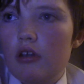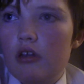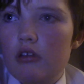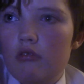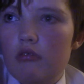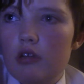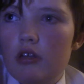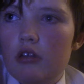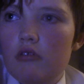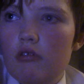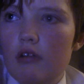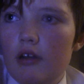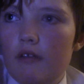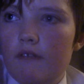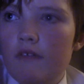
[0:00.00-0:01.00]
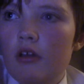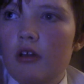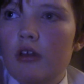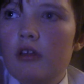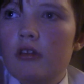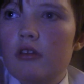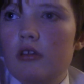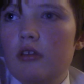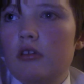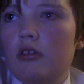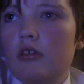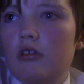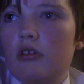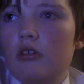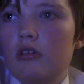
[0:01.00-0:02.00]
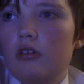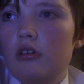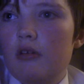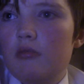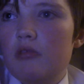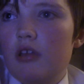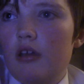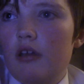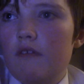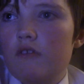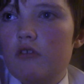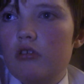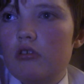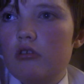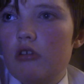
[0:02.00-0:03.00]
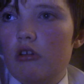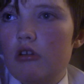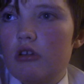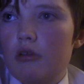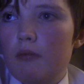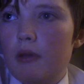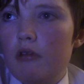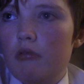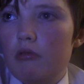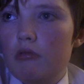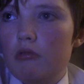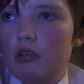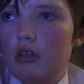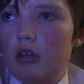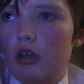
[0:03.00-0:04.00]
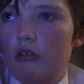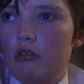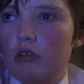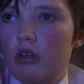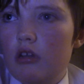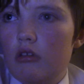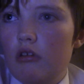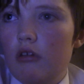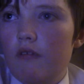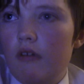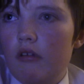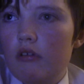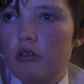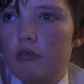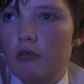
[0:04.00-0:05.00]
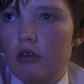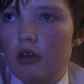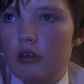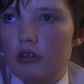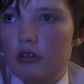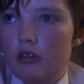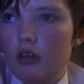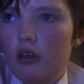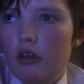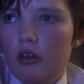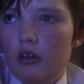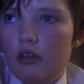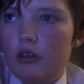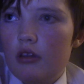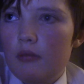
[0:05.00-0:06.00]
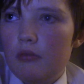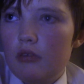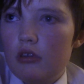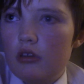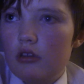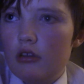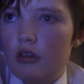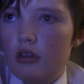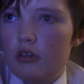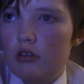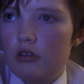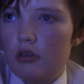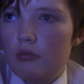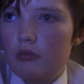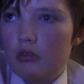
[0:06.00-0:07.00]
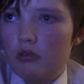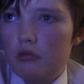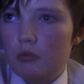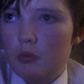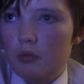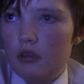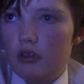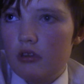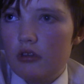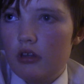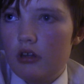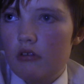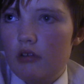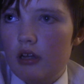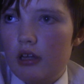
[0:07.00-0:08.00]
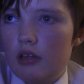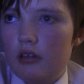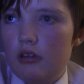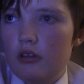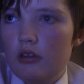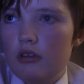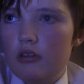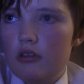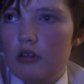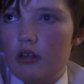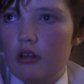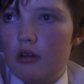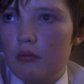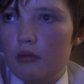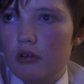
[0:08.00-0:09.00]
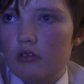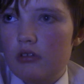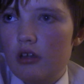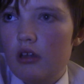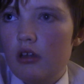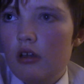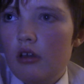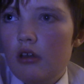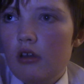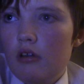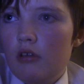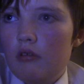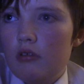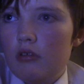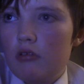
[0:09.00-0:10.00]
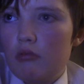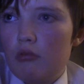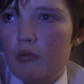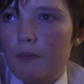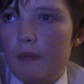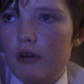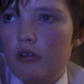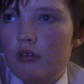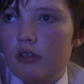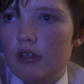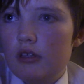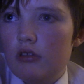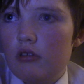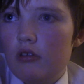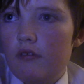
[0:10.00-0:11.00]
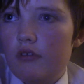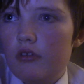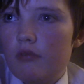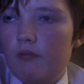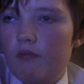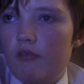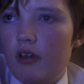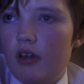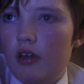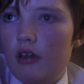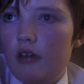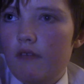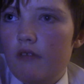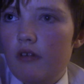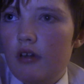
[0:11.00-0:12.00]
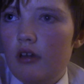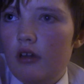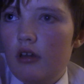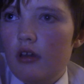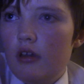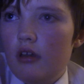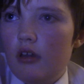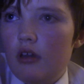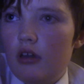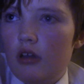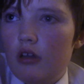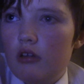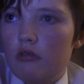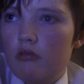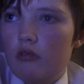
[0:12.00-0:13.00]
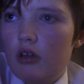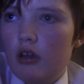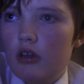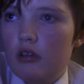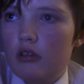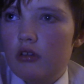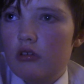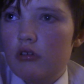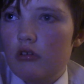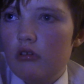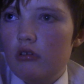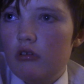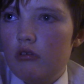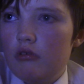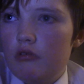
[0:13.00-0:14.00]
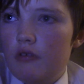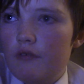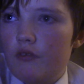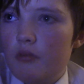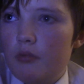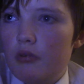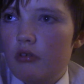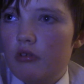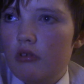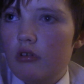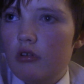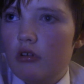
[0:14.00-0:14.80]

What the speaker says: 2012, these ships I've just talked about were retired and new ferries were added. Examples of these ships would be the Stena Wagon and the Stena Mersey, which were built in 2005 and ran to Liverpool